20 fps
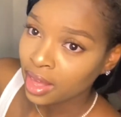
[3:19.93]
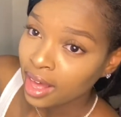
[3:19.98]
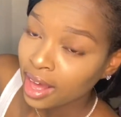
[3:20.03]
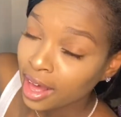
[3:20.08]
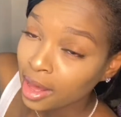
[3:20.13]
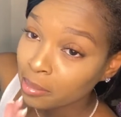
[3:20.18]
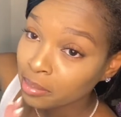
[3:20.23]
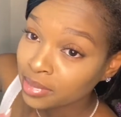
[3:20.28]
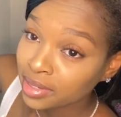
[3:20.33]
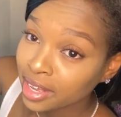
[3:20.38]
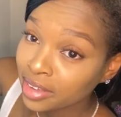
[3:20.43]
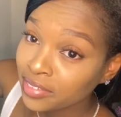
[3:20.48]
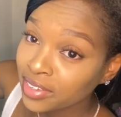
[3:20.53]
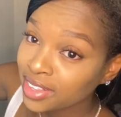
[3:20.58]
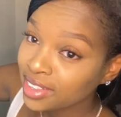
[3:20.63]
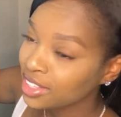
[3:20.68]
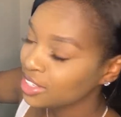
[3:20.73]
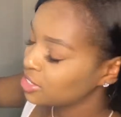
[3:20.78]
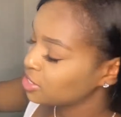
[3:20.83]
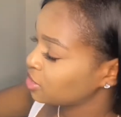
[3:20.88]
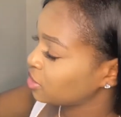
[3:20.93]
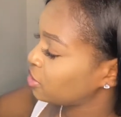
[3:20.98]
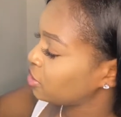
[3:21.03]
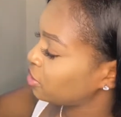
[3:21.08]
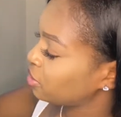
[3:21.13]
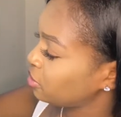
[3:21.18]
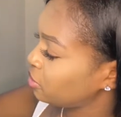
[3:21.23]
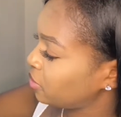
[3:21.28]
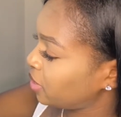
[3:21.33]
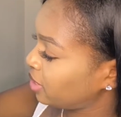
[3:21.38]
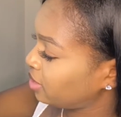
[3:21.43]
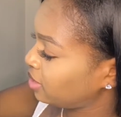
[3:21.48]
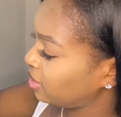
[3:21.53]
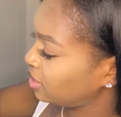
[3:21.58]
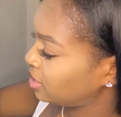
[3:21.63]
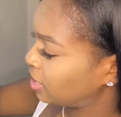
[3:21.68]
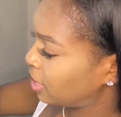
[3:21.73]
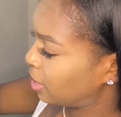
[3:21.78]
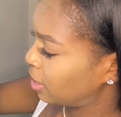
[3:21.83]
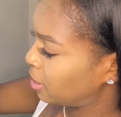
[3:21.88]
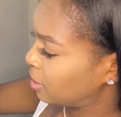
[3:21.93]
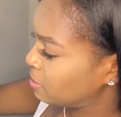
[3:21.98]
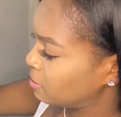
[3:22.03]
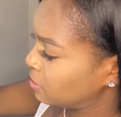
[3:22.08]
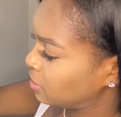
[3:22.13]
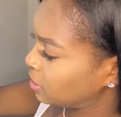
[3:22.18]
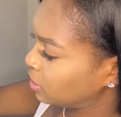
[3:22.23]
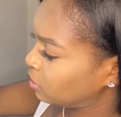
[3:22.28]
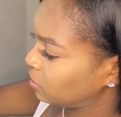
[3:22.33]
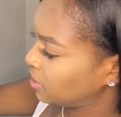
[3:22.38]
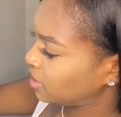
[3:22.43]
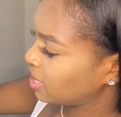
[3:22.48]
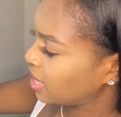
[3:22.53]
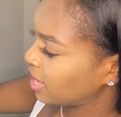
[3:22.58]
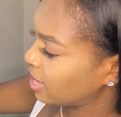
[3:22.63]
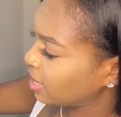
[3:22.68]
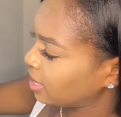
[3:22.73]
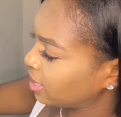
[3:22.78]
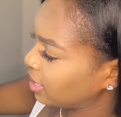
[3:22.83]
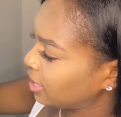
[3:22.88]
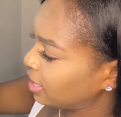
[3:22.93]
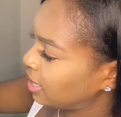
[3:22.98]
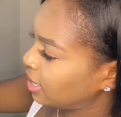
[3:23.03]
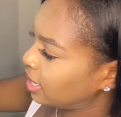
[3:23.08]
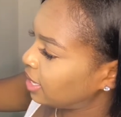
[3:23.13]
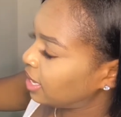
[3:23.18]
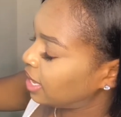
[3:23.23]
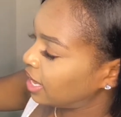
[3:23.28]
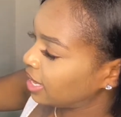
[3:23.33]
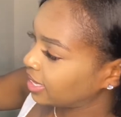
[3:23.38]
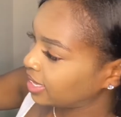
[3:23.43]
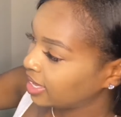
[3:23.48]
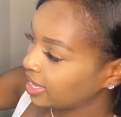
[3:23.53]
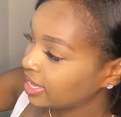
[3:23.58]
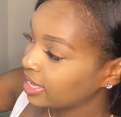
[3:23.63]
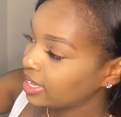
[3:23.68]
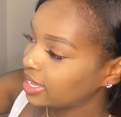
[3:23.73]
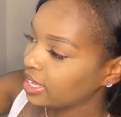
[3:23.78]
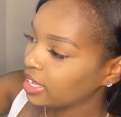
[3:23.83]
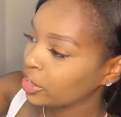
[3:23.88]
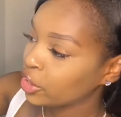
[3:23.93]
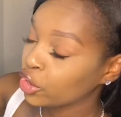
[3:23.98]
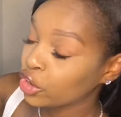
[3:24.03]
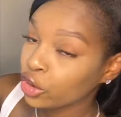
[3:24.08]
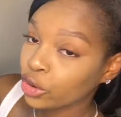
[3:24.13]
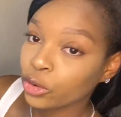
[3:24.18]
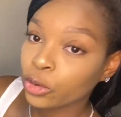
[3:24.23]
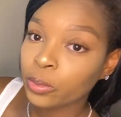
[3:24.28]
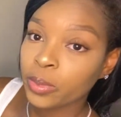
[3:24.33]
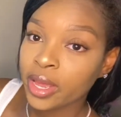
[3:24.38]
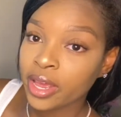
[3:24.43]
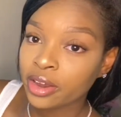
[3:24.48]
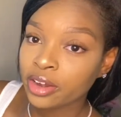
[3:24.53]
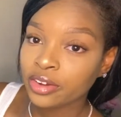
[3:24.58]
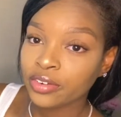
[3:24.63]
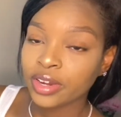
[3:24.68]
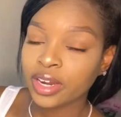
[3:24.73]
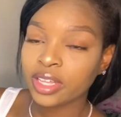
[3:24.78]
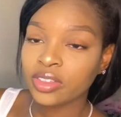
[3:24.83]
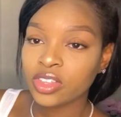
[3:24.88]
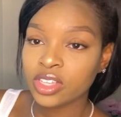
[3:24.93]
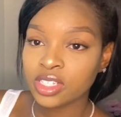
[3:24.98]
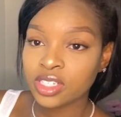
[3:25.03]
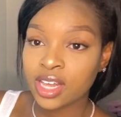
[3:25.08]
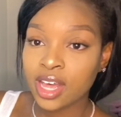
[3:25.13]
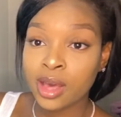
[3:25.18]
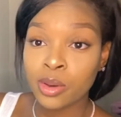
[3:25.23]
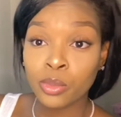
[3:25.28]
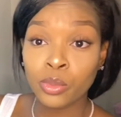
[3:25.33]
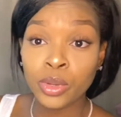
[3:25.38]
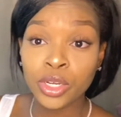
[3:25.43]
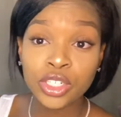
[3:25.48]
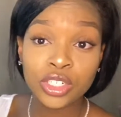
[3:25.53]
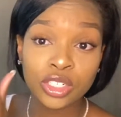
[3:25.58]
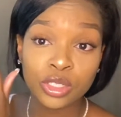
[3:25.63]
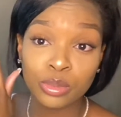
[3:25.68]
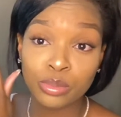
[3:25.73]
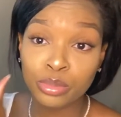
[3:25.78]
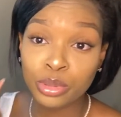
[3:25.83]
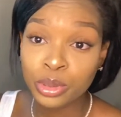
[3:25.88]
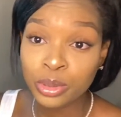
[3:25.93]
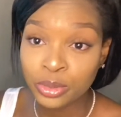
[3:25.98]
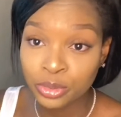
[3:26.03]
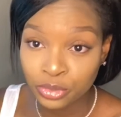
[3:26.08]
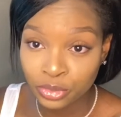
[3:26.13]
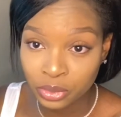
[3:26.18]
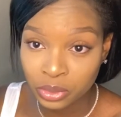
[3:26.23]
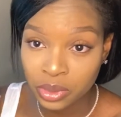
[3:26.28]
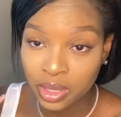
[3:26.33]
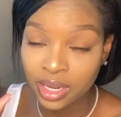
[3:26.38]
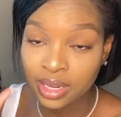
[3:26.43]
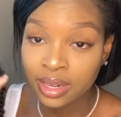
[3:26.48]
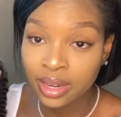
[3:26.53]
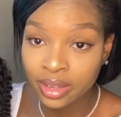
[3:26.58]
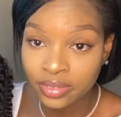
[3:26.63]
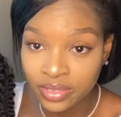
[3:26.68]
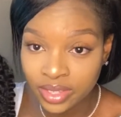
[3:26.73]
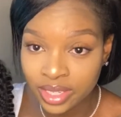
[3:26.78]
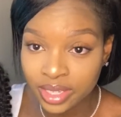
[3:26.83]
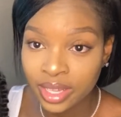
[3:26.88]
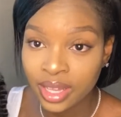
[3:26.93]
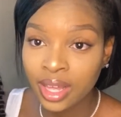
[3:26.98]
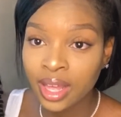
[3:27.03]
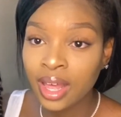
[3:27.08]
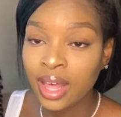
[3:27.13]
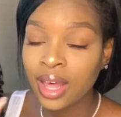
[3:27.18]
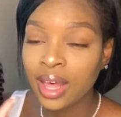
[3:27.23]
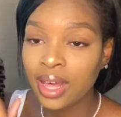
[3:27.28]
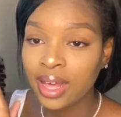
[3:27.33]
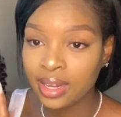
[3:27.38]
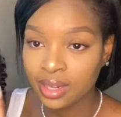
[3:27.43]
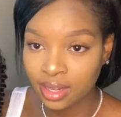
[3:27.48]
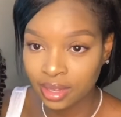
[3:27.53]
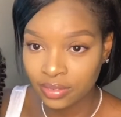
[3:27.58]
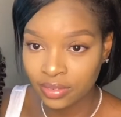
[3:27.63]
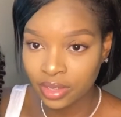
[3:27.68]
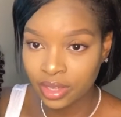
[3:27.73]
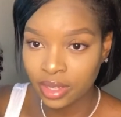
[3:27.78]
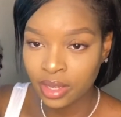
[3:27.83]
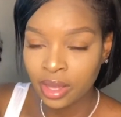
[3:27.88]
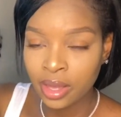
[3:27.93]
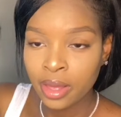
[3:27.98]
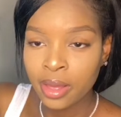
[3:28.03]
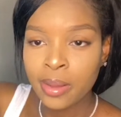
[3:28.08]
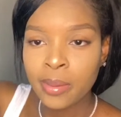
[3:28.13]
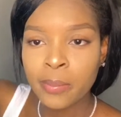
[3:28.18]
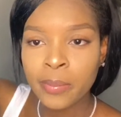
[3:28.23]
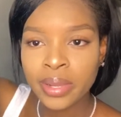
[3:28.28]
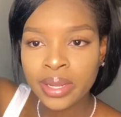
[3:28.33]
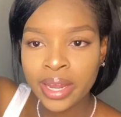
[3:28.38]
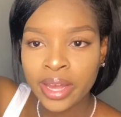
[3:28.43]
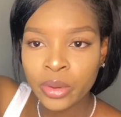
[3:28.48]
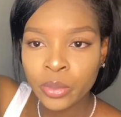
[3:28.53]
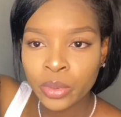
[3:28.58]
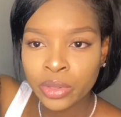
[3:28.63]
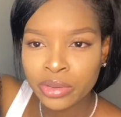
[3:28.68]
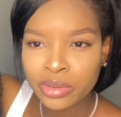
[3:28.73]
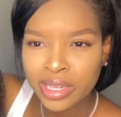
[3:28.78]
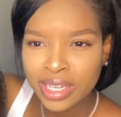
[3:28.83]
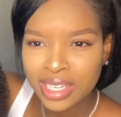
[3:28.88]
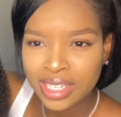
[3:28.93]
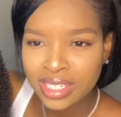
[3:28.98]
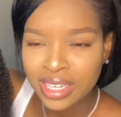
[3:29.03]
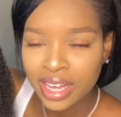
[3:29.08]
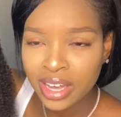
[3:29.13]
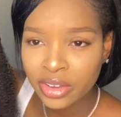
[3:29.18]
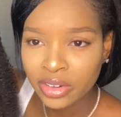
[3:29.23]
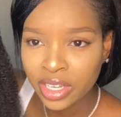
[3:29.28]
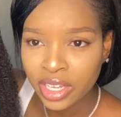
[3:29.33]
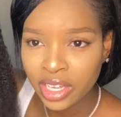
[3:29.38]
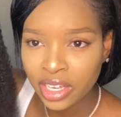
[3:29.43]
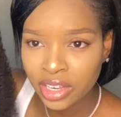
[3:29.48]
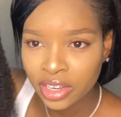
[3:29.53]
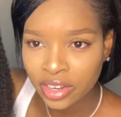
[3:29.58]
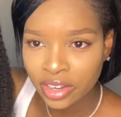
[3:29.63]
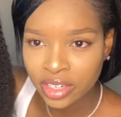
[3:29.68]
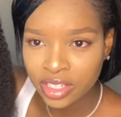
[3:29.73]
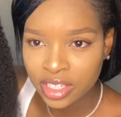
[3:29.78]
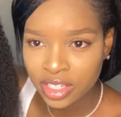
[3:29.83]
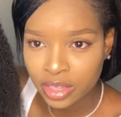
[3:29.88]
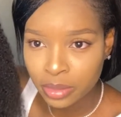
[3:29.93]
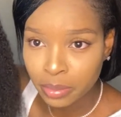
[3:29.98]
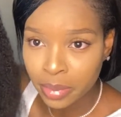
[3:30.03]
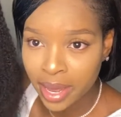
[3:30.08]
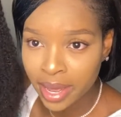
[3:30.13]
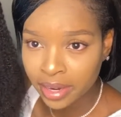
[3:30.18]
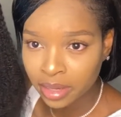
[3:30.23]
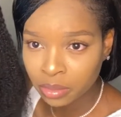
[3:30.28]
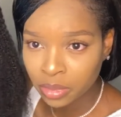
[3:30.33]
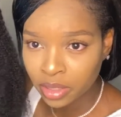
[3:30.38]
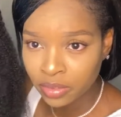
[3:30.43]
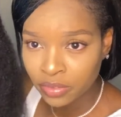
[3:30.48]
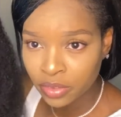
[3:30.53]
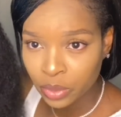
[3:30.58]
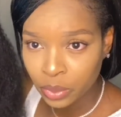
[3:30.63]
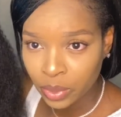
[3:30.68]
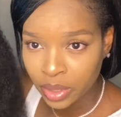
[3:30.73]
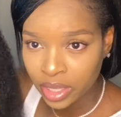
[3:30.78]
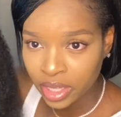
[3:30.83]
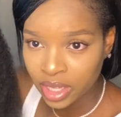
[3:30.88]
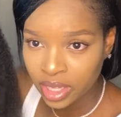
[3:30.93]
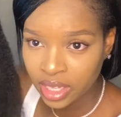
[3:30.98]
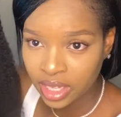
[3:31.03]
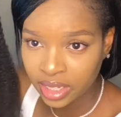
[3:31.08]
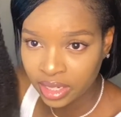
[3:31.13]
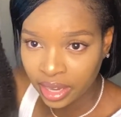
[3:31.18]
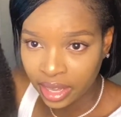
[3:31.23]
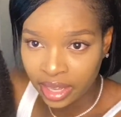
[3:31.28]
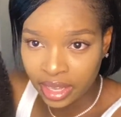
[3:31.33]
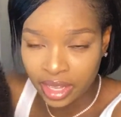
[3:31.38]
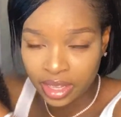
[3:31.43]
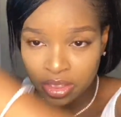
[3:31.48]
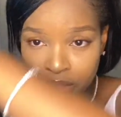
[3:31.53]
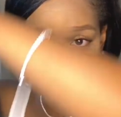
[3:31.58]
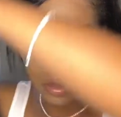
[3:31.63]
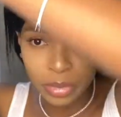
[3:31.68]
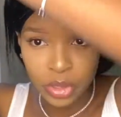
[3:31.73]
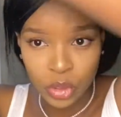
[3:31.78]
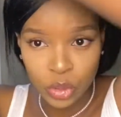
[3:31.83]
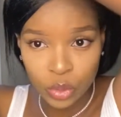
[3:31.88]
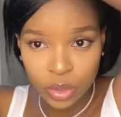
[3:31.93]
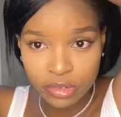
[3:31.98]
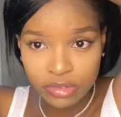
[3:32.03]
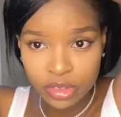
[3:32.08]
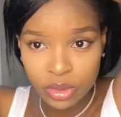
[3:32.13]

I'm loving this curl at the top. So there's like a kinky curl pattern at the top, which is beautiful. I love it. I love it. But like when you get down here to the bottom of the wig and like in the middle of the